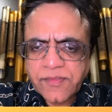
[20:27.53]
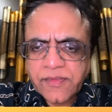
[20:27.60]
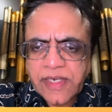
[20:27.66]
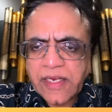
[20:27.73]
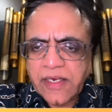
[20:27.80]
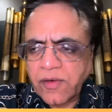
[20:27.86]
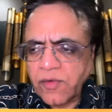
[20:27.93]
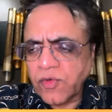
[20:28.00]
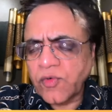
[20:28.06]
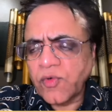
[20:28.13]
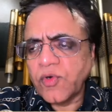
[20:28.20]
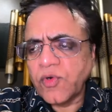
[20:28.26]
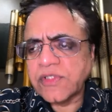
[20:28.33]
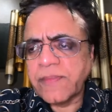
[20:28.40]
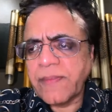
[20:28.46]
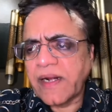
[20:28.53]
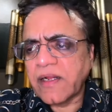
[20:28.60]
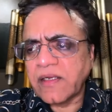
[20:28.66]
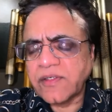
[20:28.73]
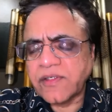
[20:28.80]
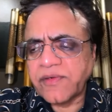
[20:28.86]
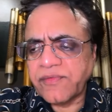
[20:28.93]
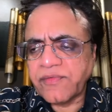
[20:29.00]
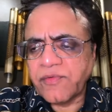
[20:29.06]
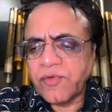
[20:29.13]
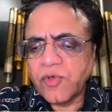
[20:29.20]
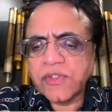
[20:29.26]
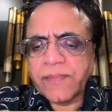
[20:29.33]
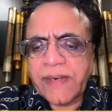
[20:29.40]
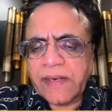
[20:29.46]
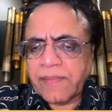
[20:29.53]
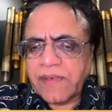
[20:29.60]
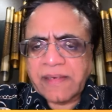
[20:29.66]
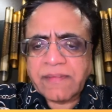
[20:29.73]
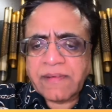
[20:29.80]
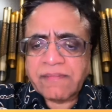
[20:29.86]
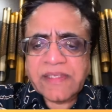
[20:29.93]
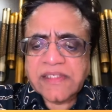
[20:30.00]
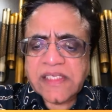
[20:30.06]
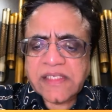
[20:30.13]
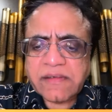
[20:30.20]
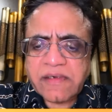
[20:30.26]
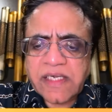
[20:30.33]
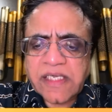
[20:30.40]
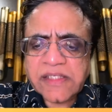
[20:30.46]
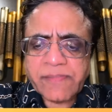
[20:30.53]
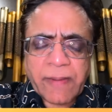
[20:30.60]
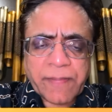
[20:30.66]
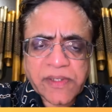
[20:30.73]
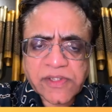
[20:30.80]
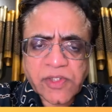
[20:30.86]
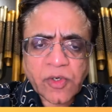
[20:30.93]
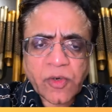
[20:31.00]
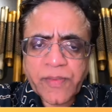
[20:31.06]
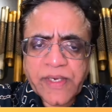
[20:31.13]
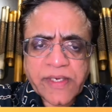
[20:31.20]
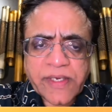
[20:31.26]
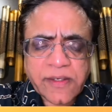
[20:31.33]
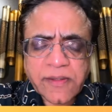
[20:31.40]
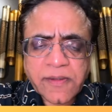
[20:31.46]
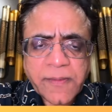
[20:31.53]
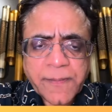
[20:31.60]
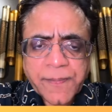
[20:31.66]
Like, right? Who is the better country? Who is the better? I mean, it's my personal opinion.